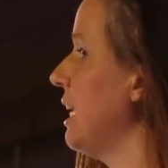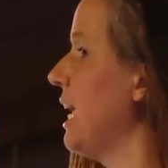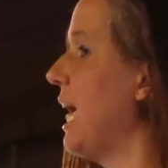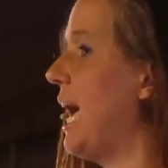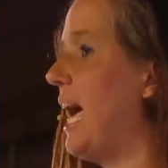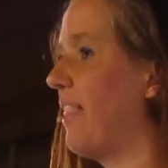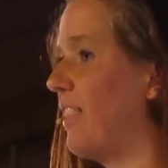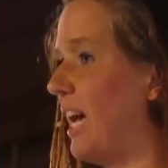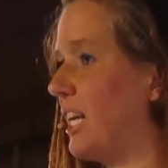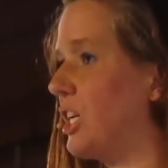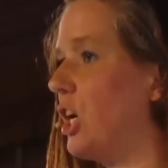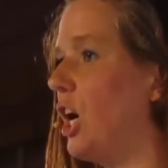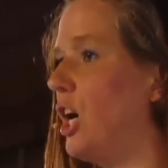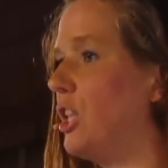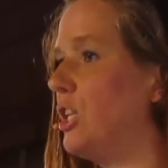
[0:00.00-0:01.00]
And that
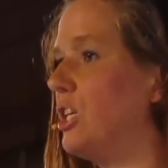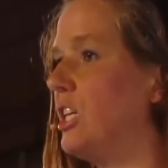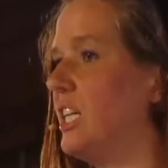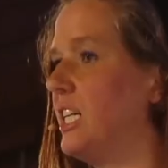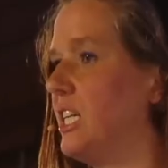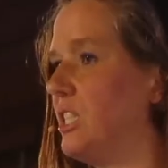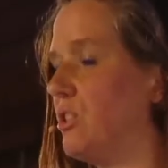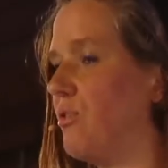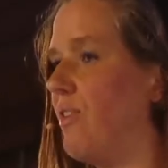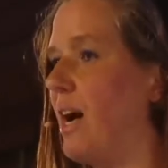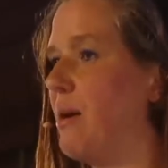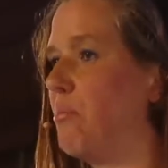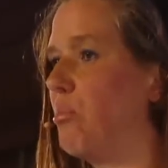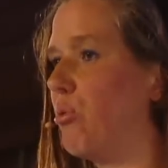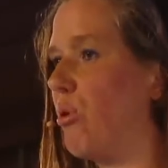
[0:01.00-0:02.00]
color in its
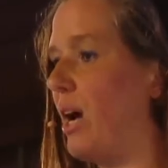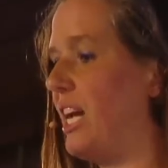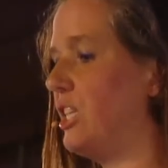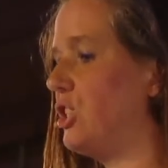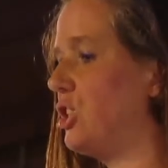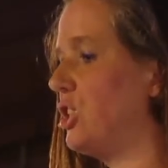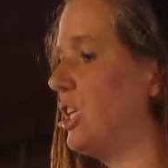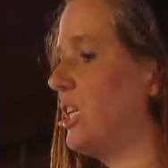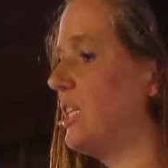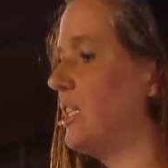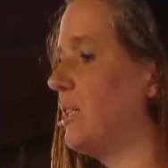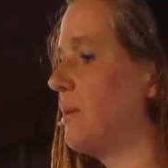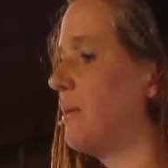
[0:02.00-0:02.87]
vibration